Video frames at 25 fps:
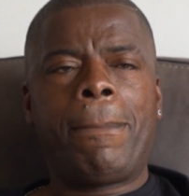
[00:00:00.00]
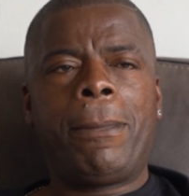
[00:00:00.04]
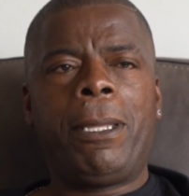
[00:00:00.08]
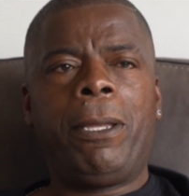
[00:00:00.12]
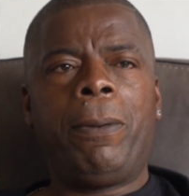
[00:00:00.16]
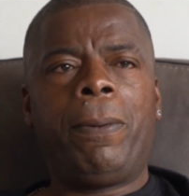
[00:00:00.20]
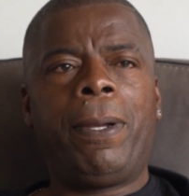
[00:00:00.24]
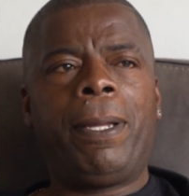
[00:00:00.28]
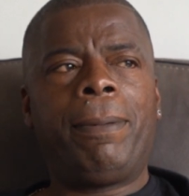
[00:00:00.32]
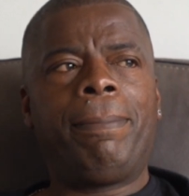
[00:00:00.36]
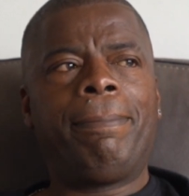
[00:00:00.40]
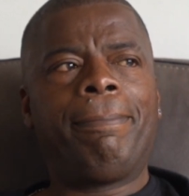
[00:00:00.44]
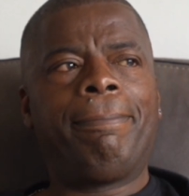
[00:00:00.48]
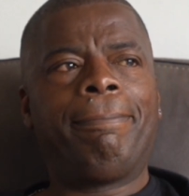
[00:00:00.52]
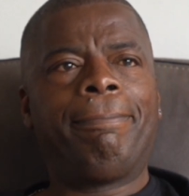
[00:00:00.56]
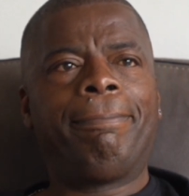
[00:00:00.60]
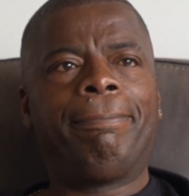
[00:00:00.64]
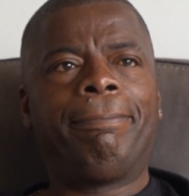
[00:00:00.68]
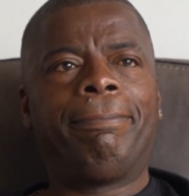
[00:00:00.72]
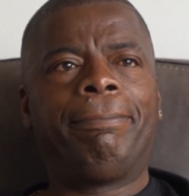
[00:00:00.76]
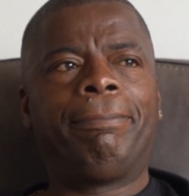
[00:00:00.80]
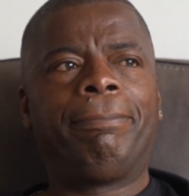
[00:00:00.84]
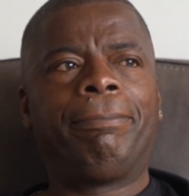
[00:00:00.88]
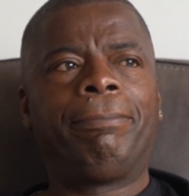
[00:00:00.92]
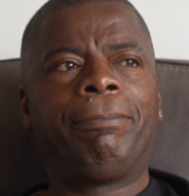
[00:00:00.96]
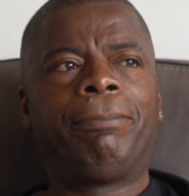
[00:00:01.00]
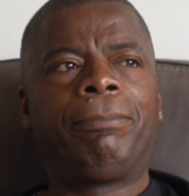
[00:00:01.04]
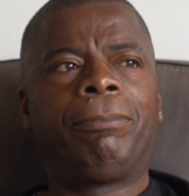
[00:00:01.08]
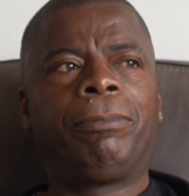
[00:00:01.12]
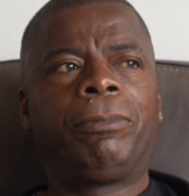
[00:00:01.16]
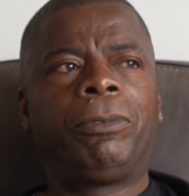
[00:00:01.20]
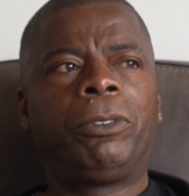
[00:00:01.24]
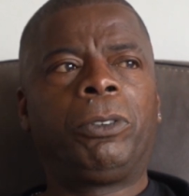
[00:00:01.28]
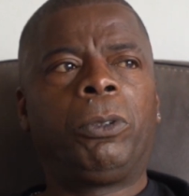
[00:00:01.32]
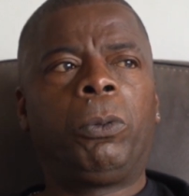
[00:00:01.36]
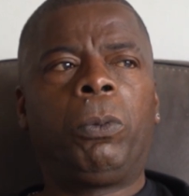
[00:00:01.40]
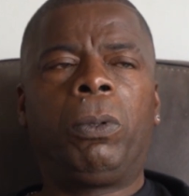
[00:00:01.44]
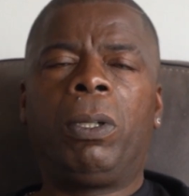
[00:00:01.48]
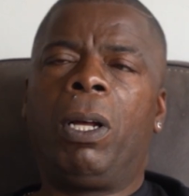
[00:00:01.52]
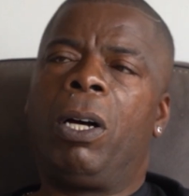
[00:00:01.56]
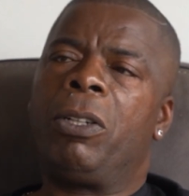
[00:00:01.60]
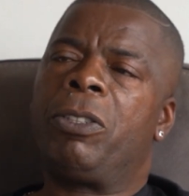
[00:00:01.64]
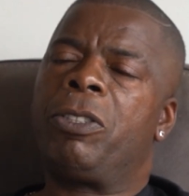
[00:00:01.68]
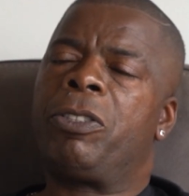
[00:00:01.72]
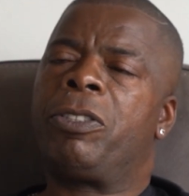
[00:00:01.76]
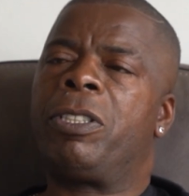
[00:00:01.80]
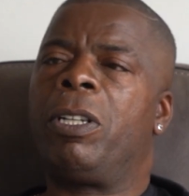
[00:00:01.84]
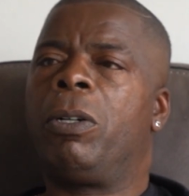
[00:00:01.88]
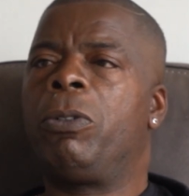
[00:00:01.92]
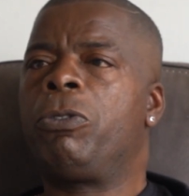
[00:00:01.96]
He went, well, I
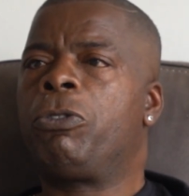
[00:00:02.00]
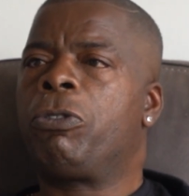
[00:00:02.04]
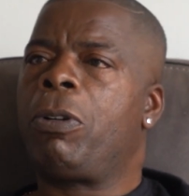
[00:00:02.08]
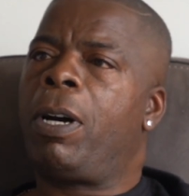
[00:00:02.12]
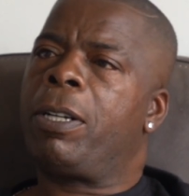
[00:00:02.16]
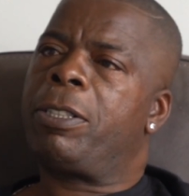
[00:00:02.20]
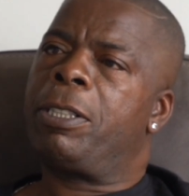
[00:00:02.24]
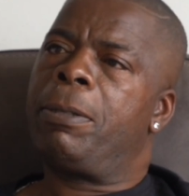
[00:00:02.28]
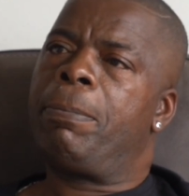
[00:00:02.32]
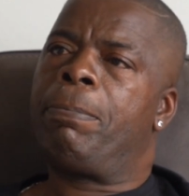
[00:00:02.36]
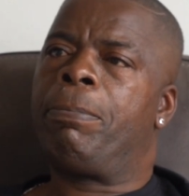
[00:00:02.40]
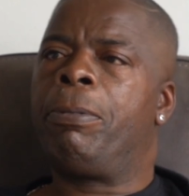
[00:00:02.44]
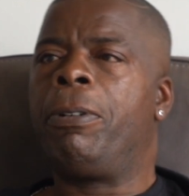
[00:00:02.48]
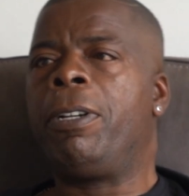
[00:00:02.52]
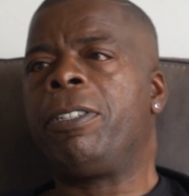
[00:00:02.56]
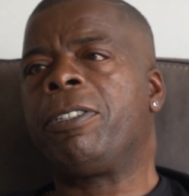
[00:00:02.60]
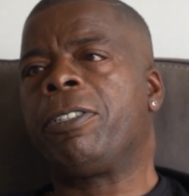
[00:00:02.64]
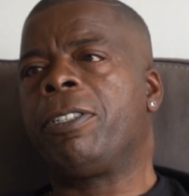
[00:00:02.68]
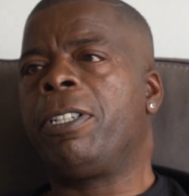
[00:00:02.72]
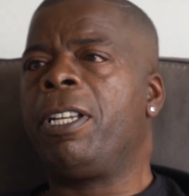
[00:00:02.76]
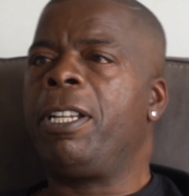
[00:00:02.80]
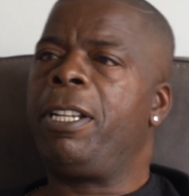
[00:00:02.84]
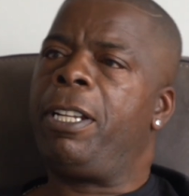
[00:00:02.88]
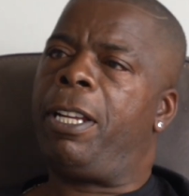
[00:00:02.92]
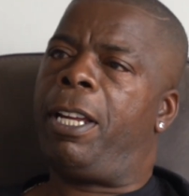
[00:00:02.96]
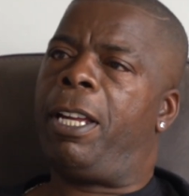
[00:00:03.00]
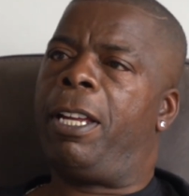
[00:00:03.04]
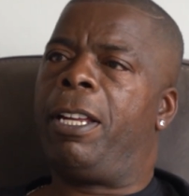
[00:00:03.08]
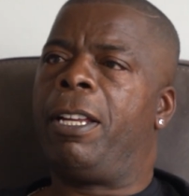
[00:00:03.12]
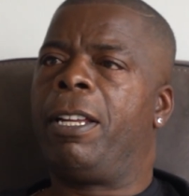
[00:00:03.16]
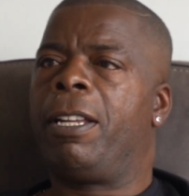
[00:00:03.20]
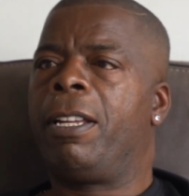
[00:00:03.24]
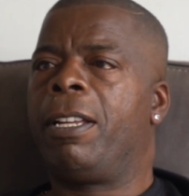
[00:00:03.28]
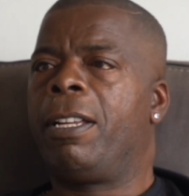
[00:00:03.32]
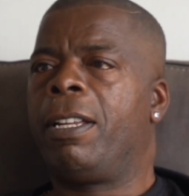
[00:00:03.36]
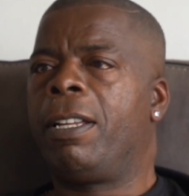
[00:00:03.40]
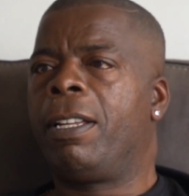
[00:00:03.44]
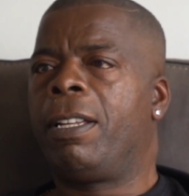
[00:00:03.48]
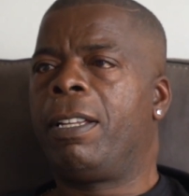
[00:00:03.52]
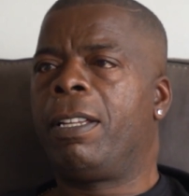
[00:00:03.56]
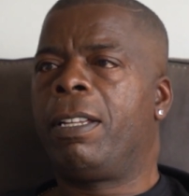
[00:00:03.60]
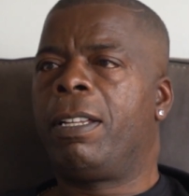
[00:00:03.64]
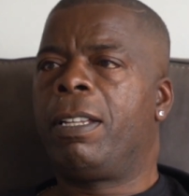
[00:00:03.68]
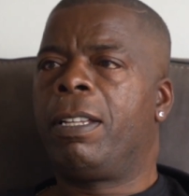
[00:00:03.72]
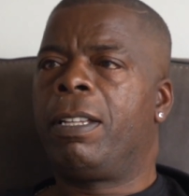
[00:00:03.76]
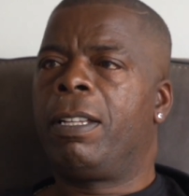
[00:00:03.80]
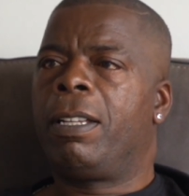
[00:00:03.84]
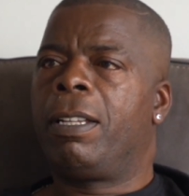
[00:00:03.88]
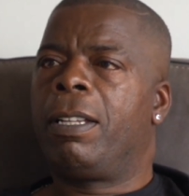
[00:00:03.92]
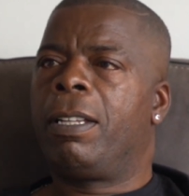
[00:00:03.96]
just sell drugs in prison, innit?
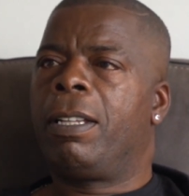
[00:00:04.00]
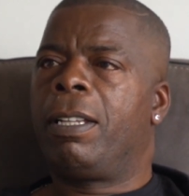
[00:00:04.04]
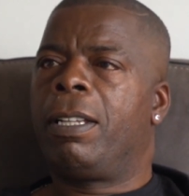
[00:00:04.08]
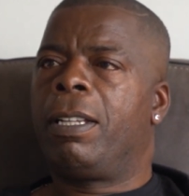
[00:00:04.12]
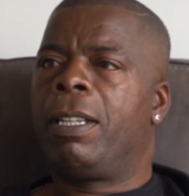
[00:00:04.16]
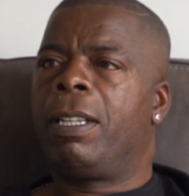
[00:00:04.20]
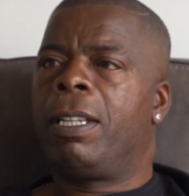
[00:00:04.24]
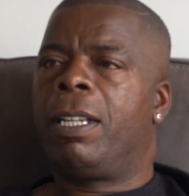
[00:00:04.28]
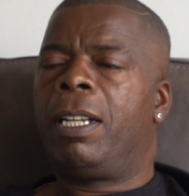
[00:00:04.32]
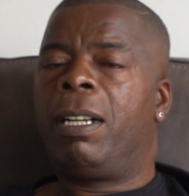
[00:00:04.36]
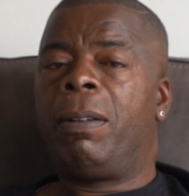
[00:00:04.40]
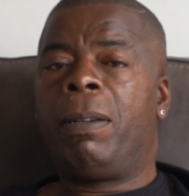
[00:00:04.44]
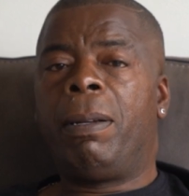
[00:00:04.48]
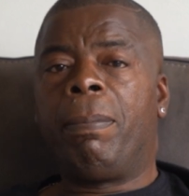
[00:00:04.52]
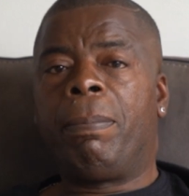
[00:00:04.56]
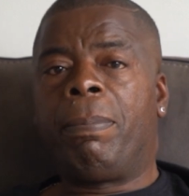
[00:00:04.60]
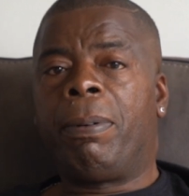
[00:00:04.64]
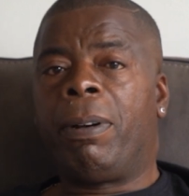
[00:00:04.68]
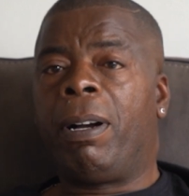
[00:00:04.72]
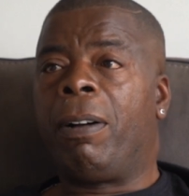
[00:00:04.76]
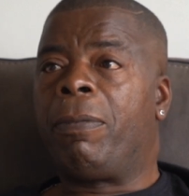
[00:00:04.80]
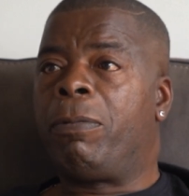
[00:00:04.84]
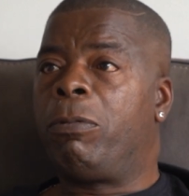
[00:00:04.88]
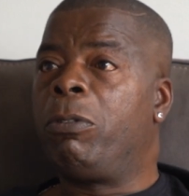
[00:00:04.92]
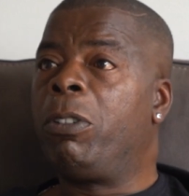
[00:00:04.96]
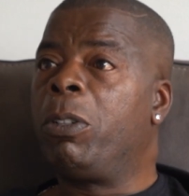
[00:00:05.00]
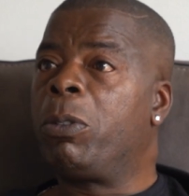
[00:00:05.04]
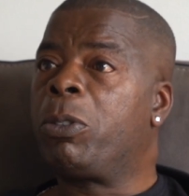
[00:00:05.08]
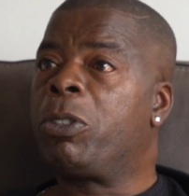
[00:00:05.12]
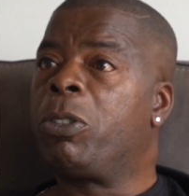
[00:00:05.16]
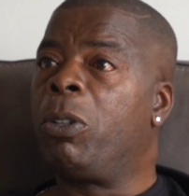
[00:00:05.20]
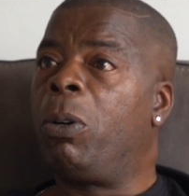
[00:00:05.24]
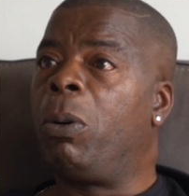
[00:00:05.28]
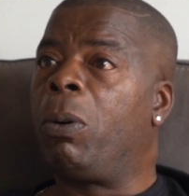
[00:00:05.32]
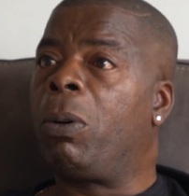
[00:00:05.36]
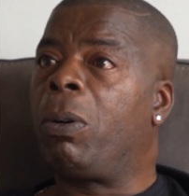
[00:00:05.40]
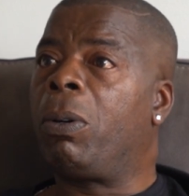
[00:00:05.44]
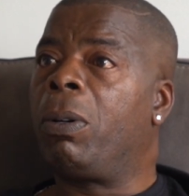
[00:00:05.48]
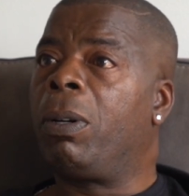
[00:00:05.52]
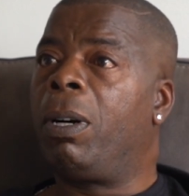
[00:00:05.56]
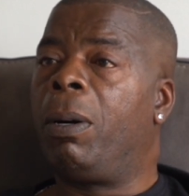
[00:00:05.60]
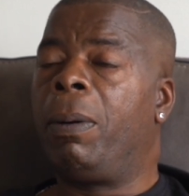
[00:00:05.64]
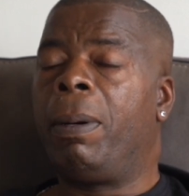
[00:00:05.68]
I went, bruv, real talk.